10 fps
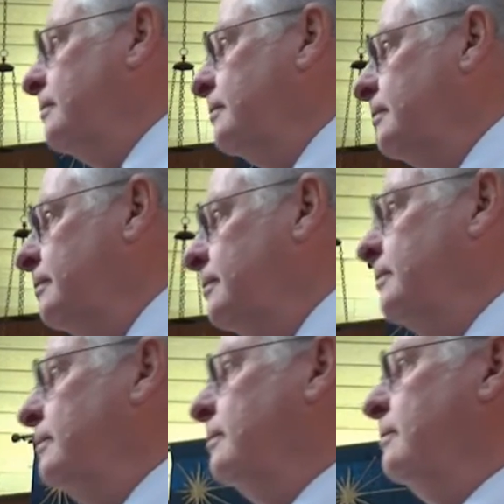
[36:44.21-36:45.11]
It
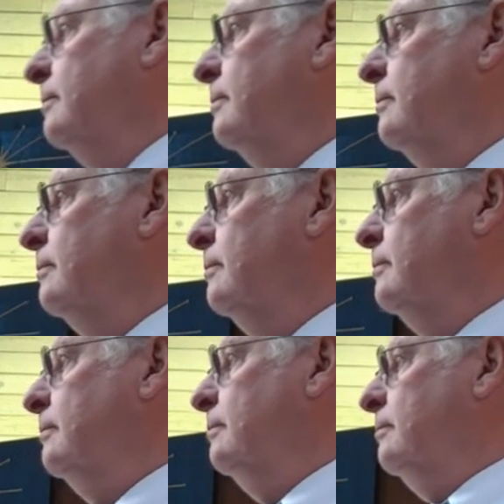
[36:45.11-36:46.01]
is? Archie
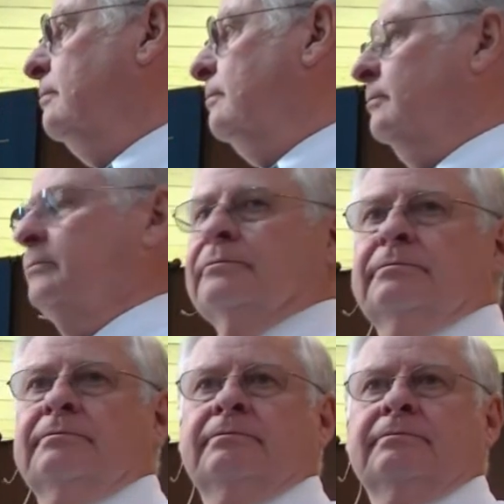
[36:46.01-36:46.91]
posted it on
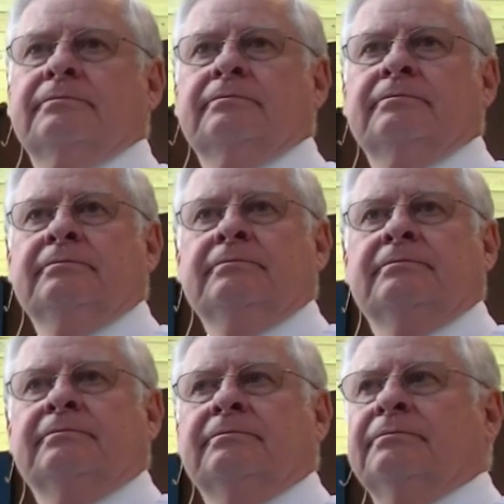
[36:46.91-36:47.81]
Facebook. Hmm.